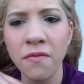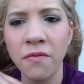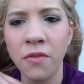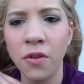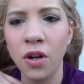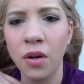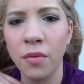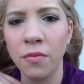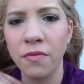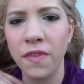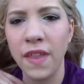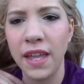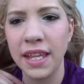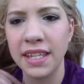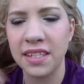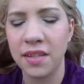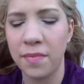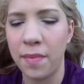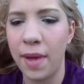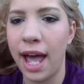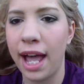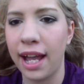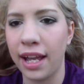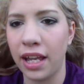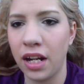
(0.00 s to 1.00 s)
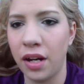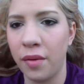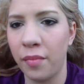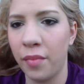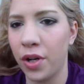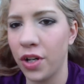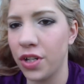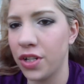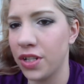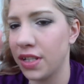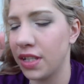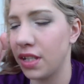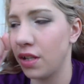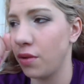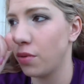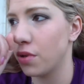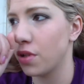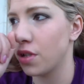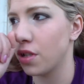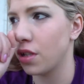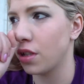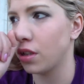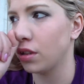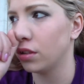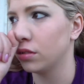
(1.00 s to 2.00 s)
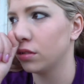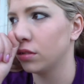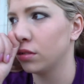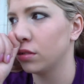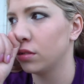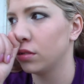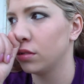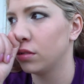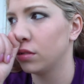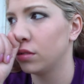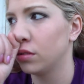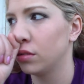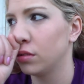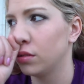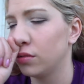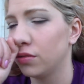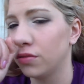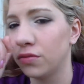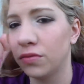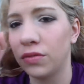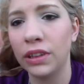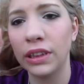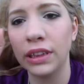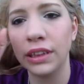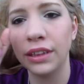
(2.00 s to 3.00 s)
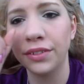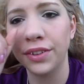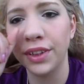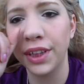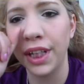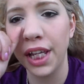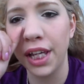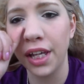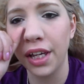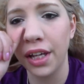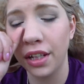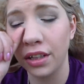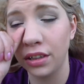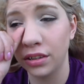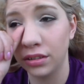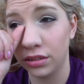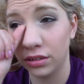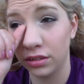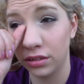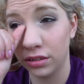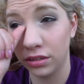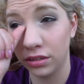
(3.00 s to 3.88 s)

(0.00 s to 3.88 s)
for things to pack in emergency, which are really, really good.